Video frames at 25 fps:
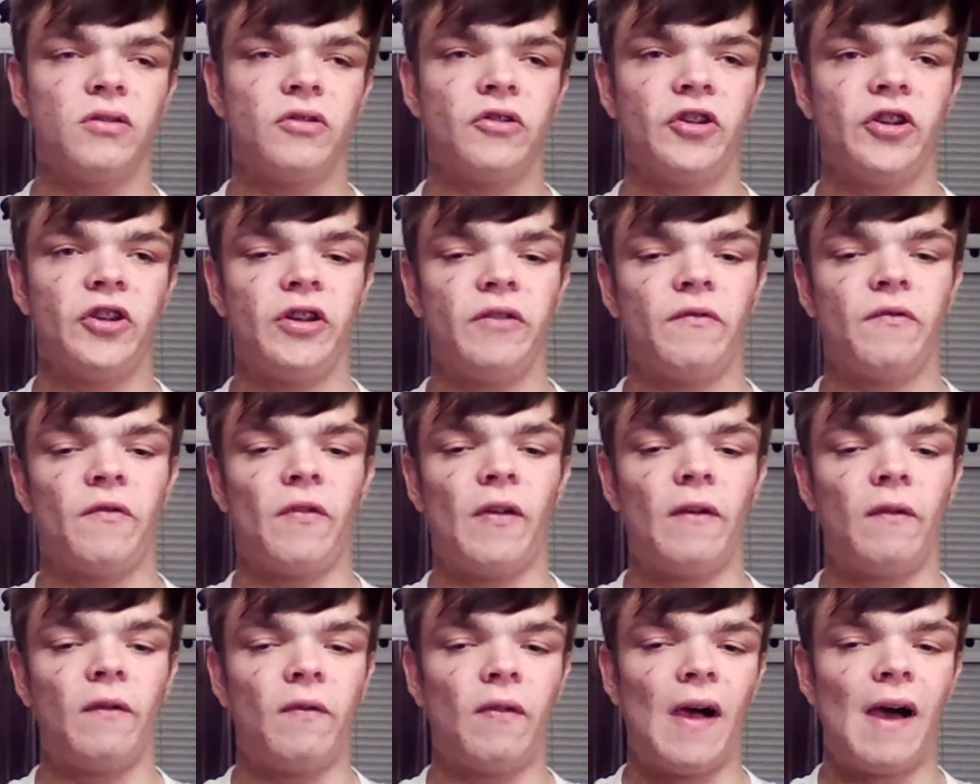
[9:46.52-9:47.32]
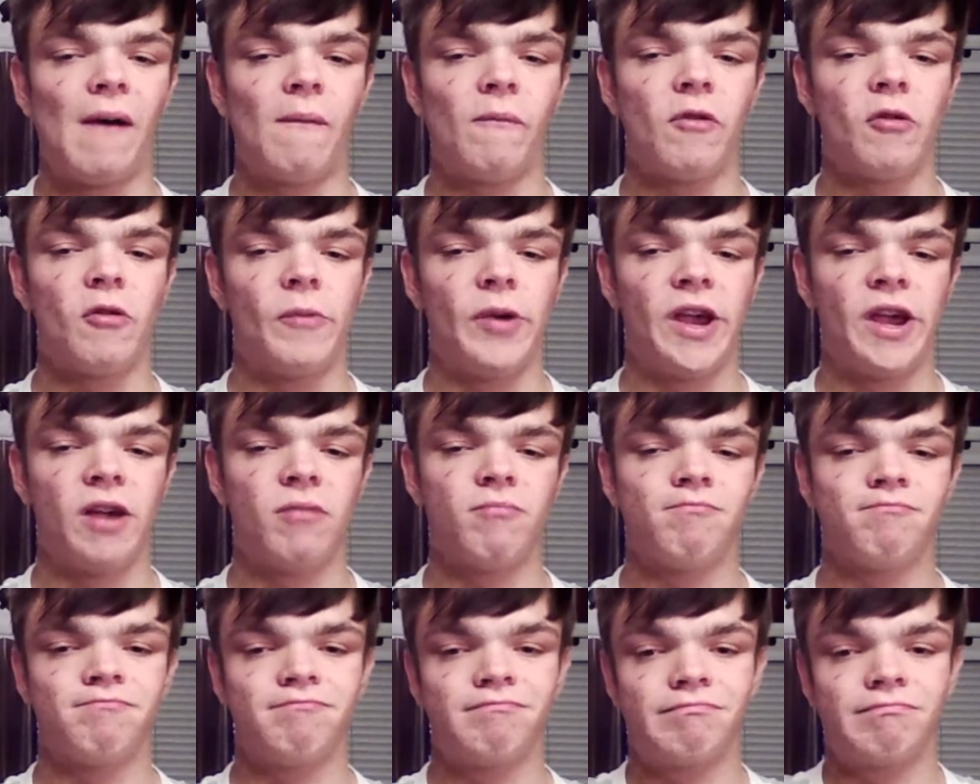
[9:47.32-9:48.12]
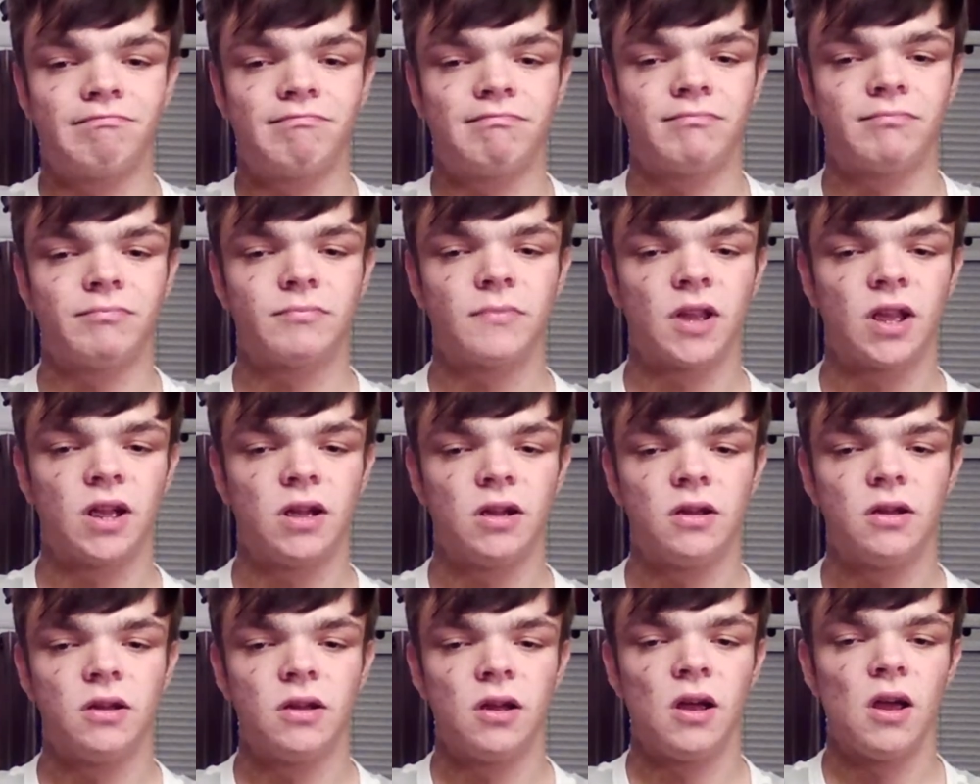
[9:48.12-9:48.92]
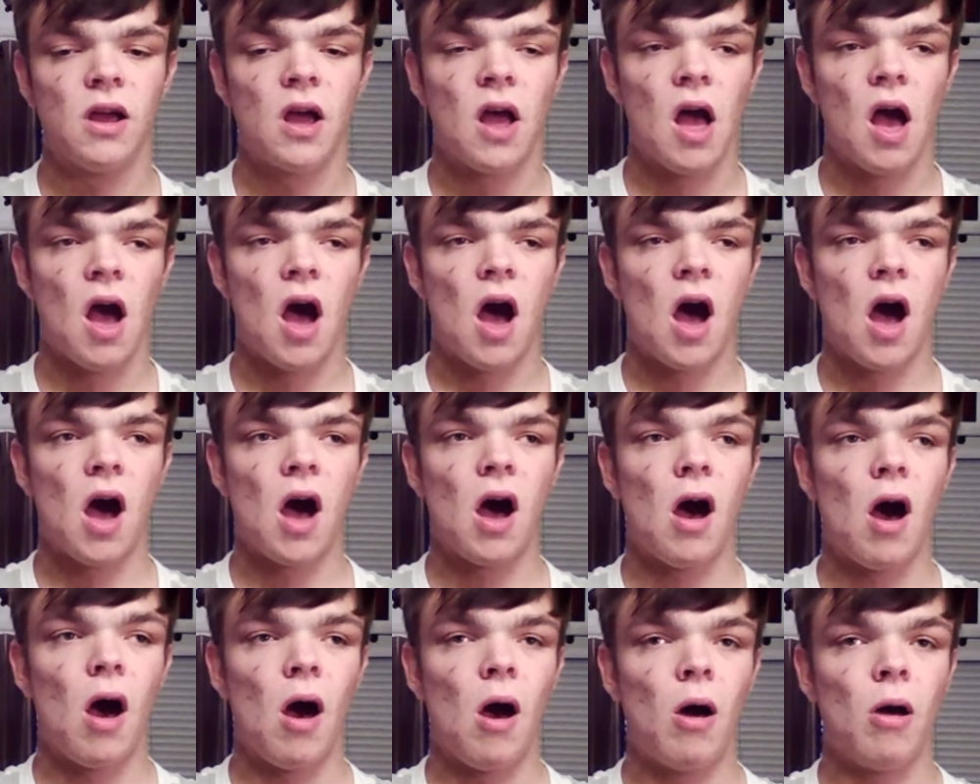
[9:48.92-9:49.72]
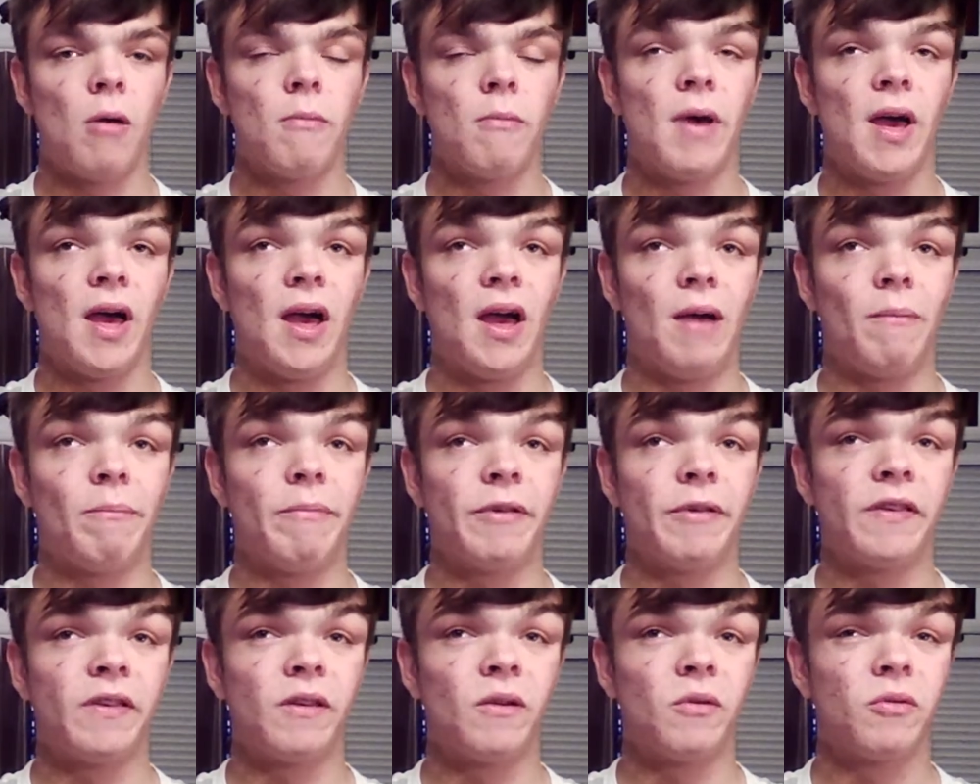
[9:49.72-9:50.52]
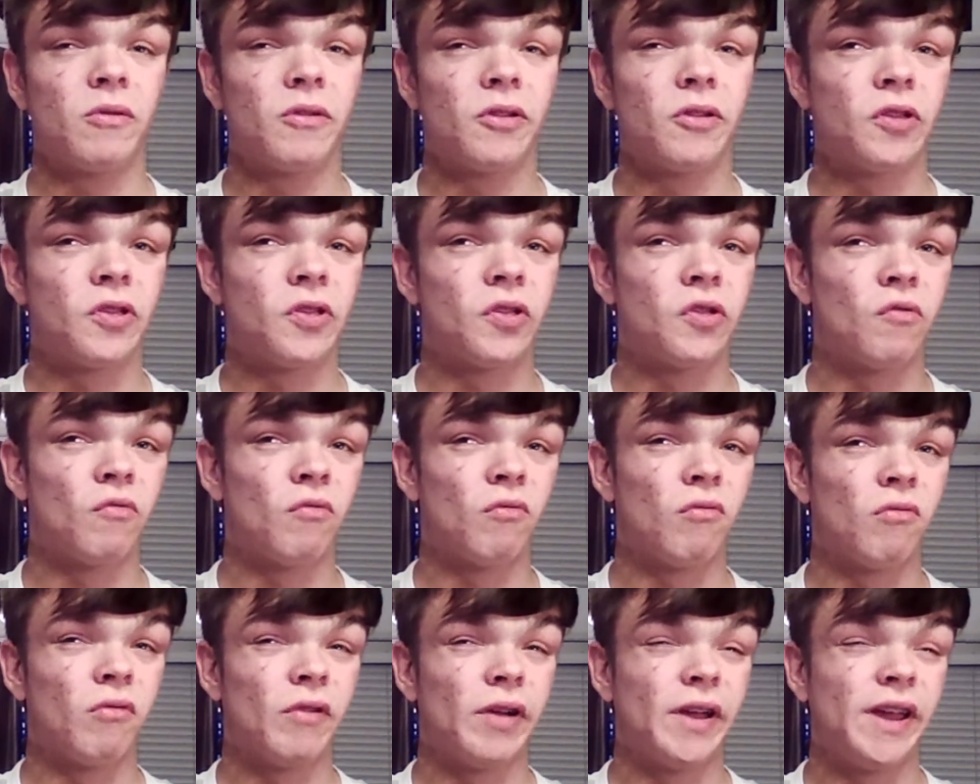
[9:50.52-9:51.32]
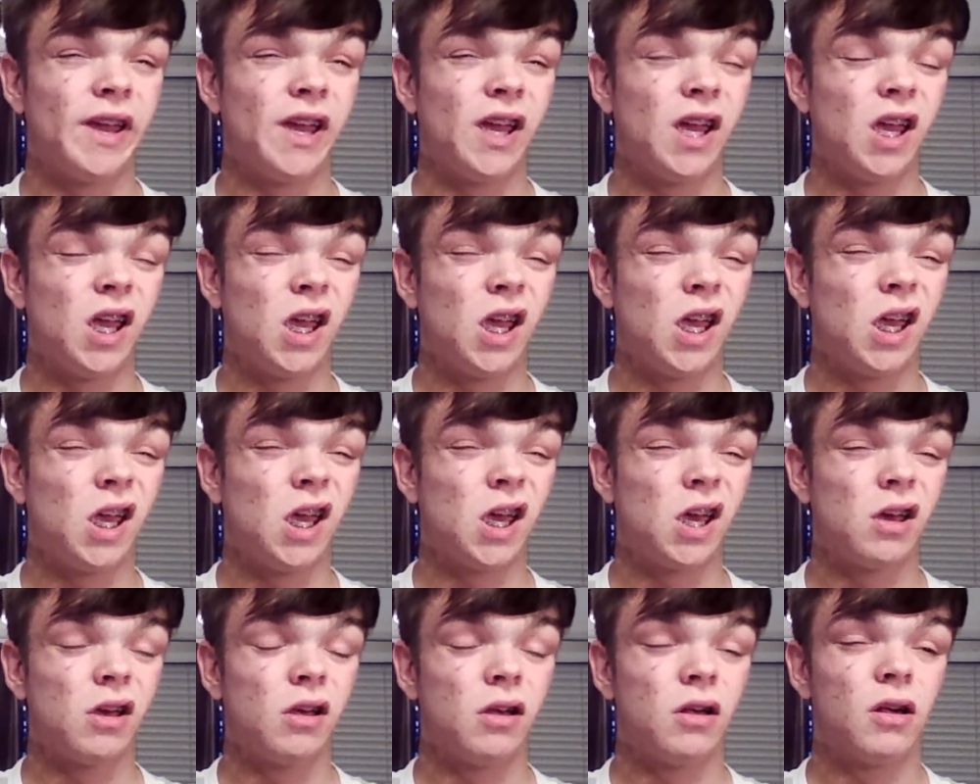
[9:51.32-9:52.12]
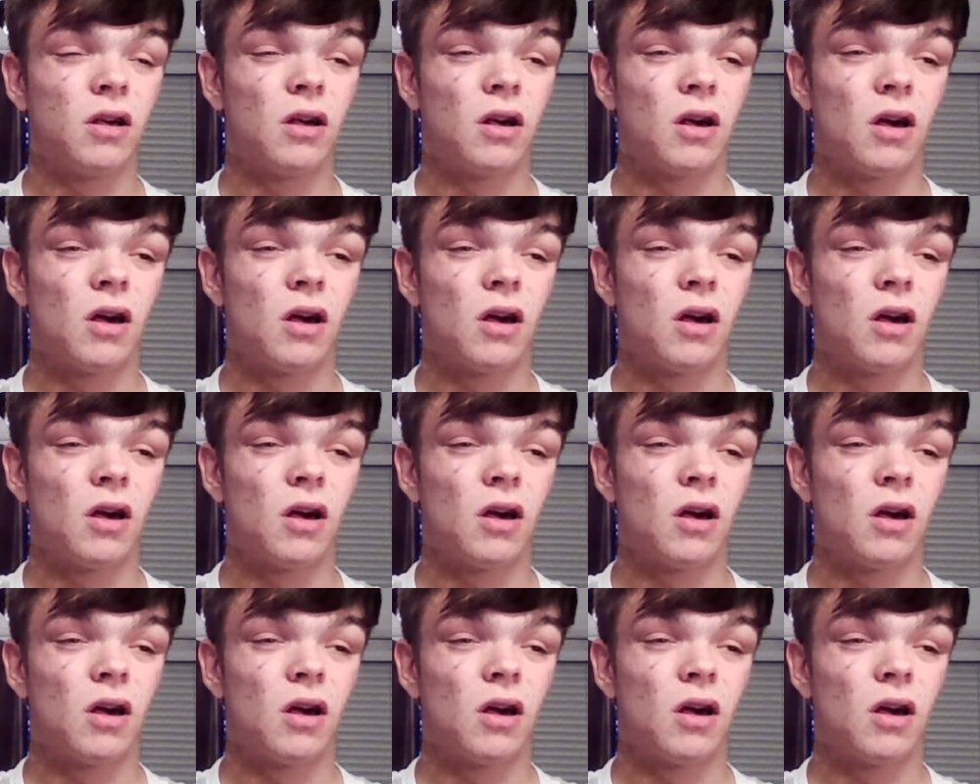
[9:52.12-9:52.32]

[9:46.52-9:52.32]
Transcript: she fell flat for me. Episode 3,